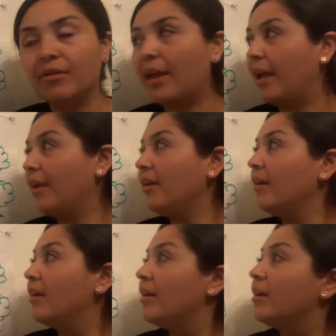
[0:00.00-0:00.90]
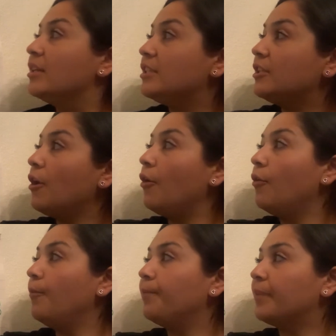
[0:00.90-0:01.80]
Okay,
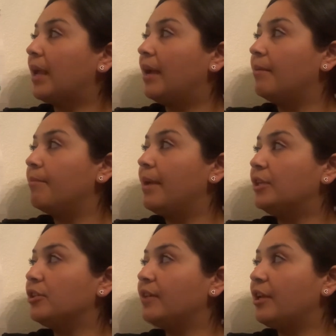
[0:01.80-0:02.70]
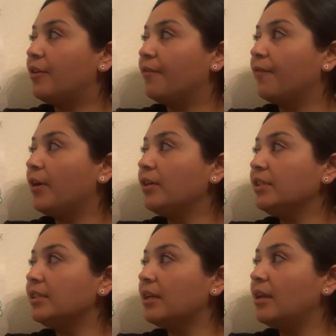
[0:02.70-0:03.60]
so I make sure that your
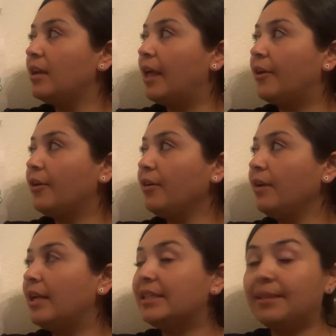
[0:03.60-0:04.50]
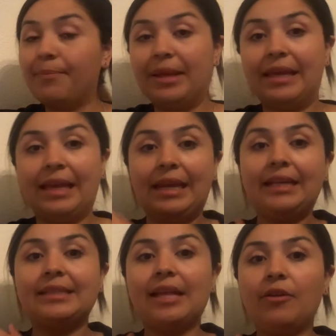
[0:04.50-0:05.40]
first letter is the
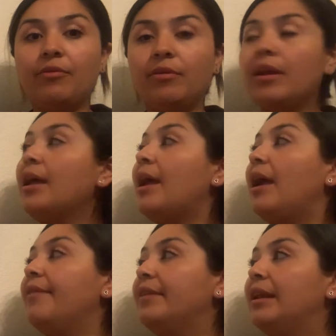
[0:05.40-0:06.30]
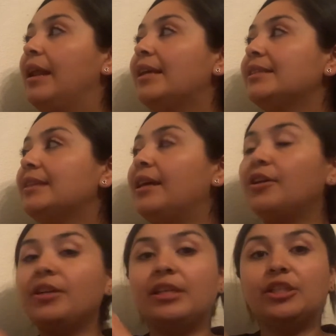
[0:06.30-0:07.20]
beginning sound and the last
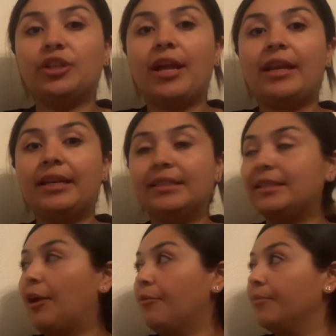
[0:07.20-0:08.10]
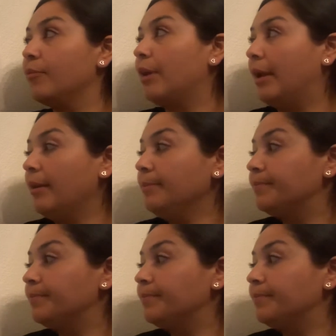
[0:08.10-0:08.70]
letter is your ending sound. Okay.